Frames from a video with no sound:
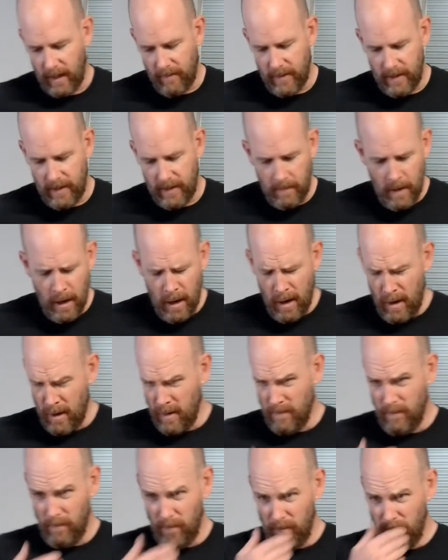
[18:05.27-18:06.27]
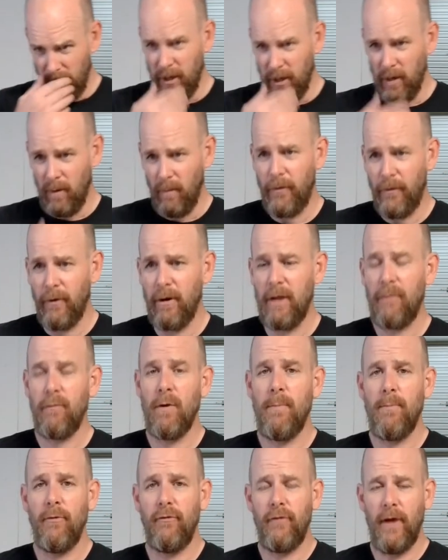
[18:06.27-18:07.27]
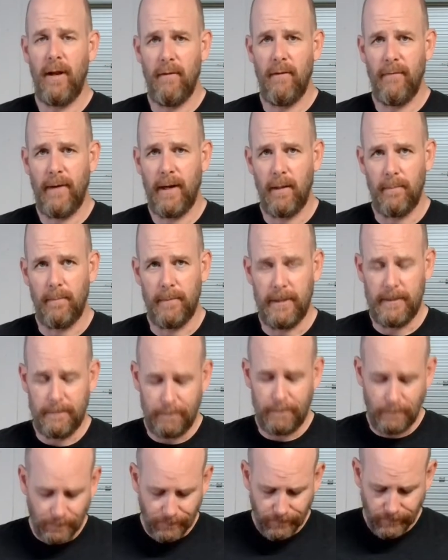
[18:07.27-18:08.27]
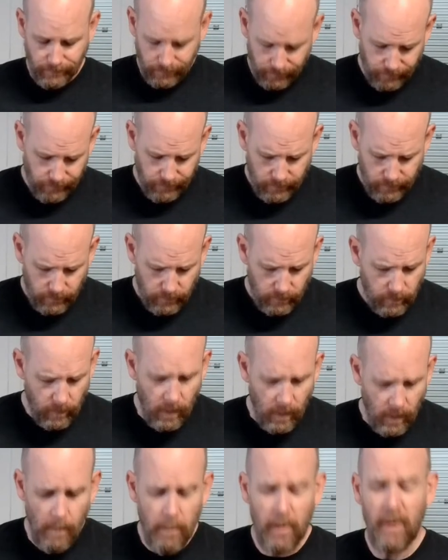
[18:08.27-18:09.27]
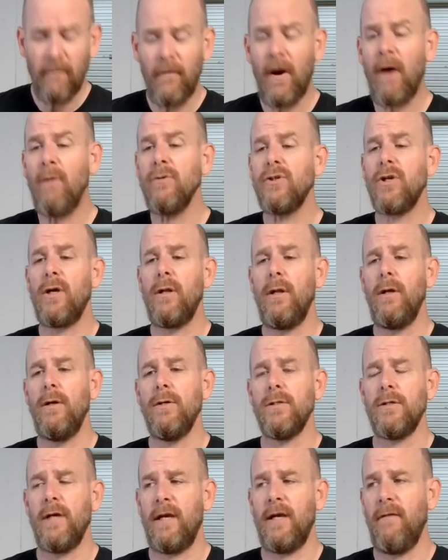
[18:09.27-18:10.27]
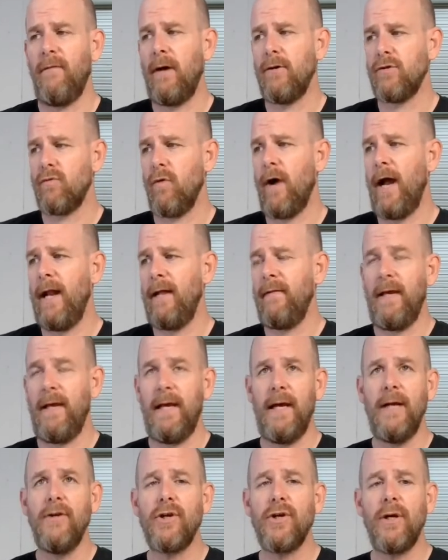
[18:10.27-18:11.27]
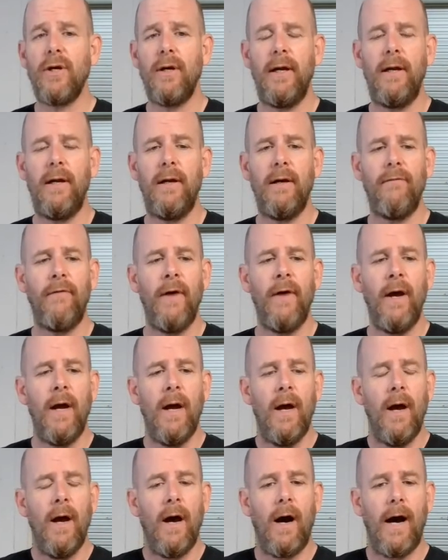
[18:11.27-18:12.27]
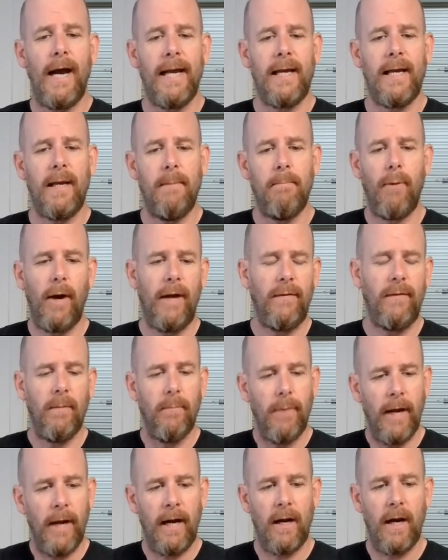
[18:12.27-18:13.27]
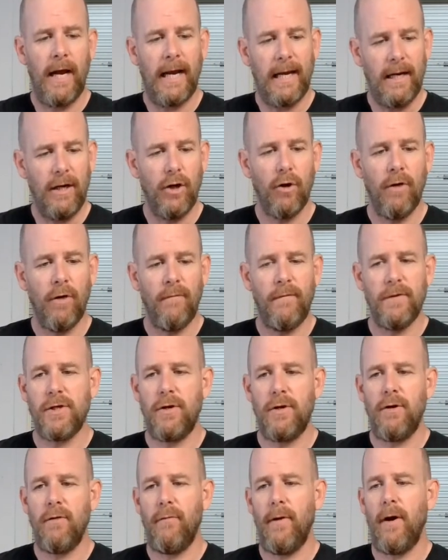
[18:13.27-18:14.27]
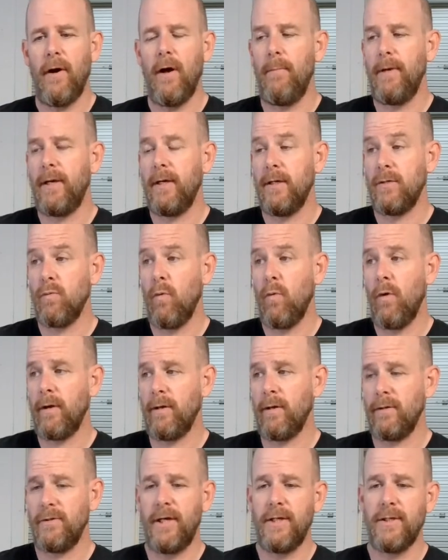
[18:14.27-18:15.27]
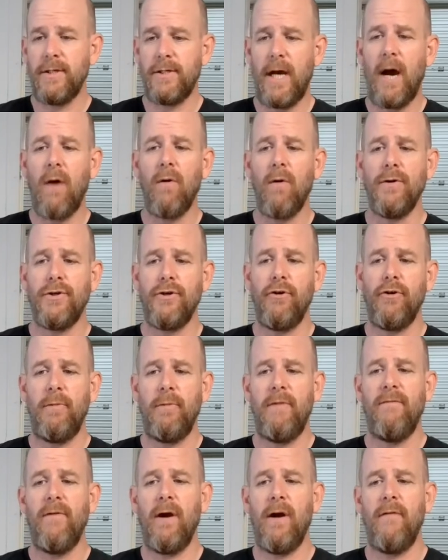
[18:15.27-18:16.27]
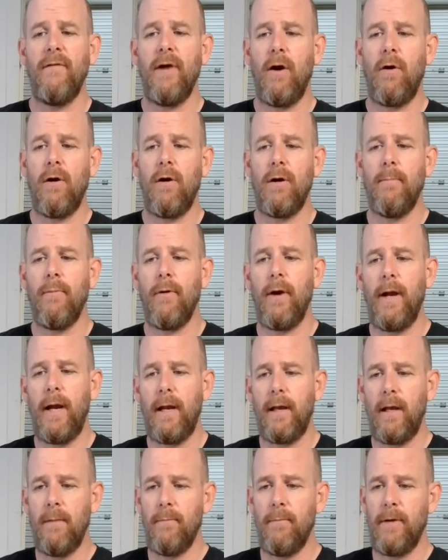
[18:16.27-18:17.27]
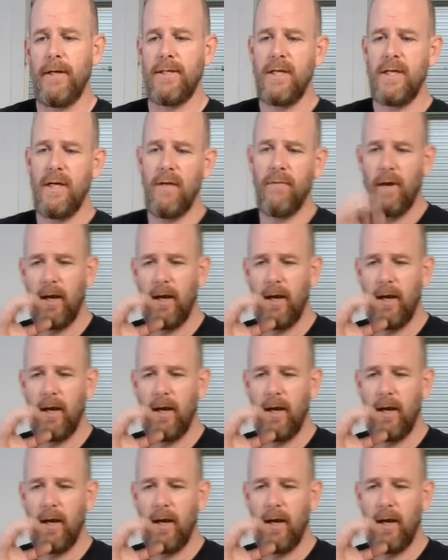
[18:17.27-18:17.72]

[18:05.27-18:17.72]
I did, 33% development. But if I was close, like if I was riding the edge kind of, I can bite the bean and I can know if it's underdeveloped because one, it'll taste sour, and two, it'll be very, very hard to break in my teeth.